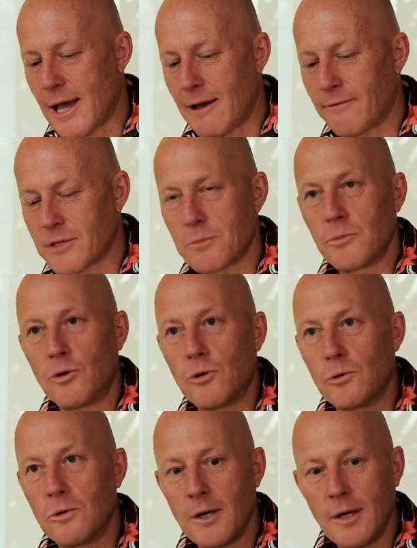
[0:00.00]
have
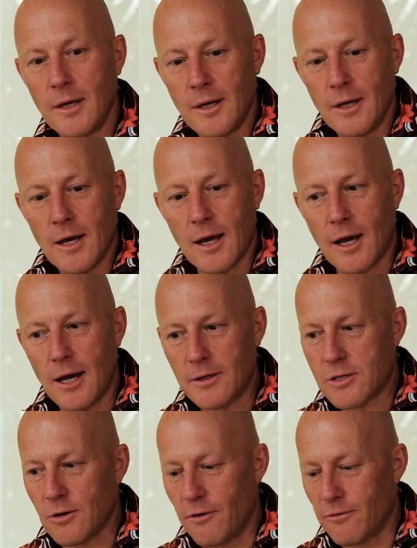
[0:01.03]
small. Uh,
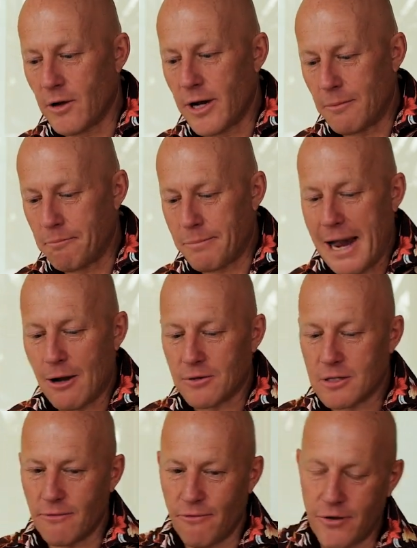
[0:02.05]
sort of like
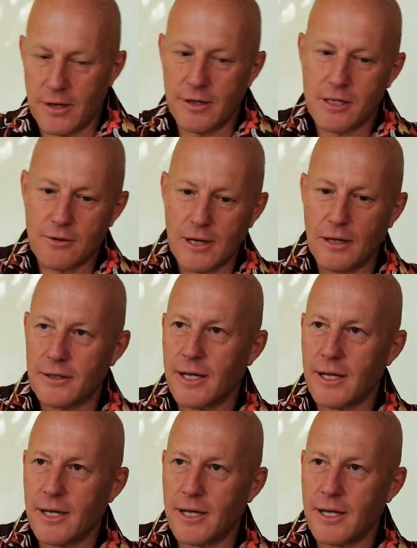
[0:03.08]
bouts of fitness throughout